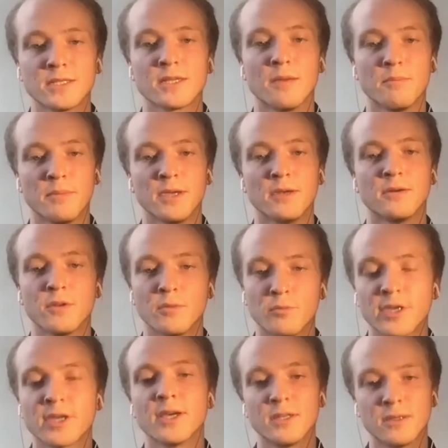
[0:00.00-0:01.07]
campaign, the
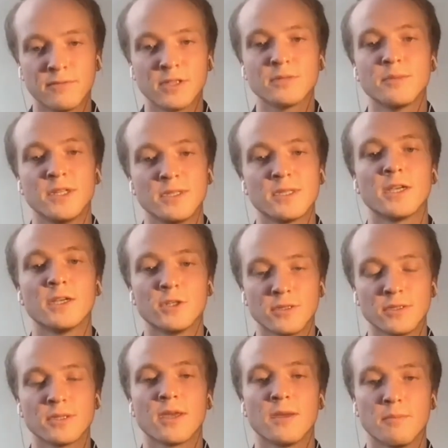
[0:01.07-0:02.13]
Boycott, Divestment and
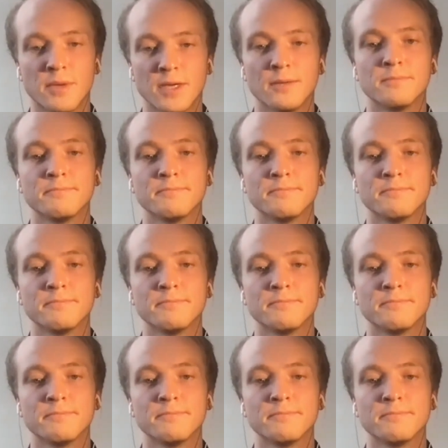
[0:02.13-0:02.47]
Sanctions campaign.